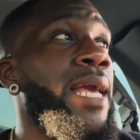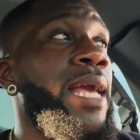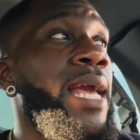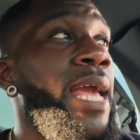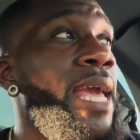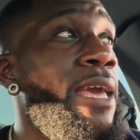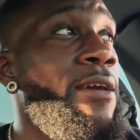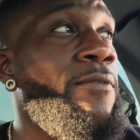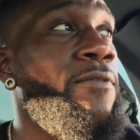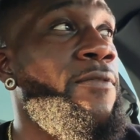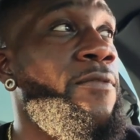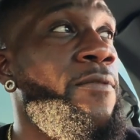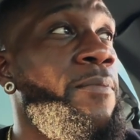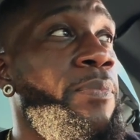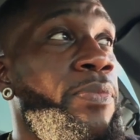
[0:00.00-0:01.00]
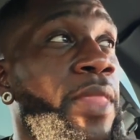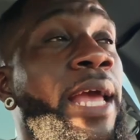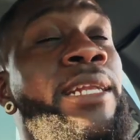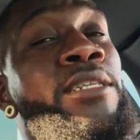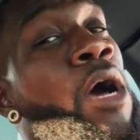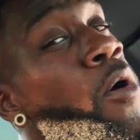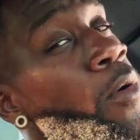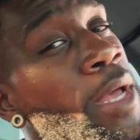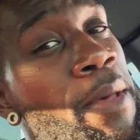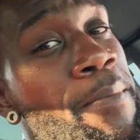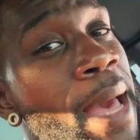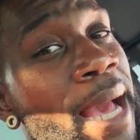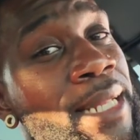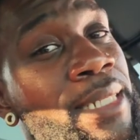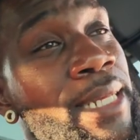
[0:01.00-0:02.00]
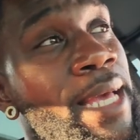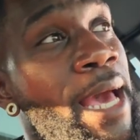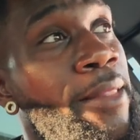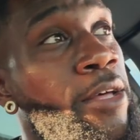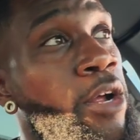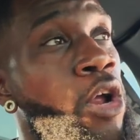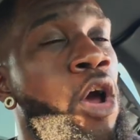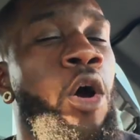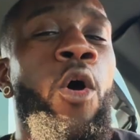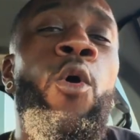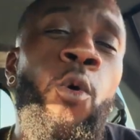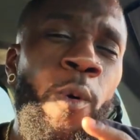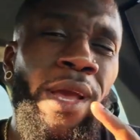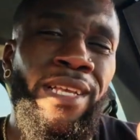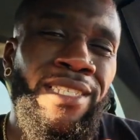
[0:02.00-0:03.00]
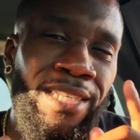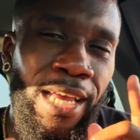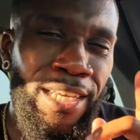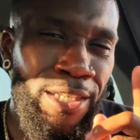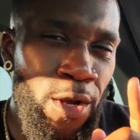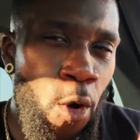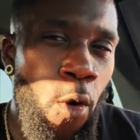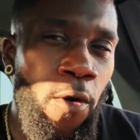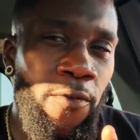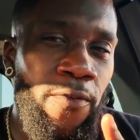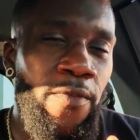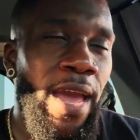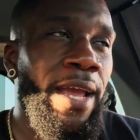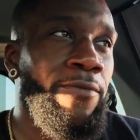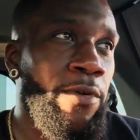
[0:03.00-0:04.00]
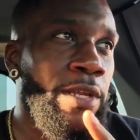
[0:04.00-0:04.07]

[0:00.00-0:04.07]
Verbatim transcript: if they don't get back together, who is your favorite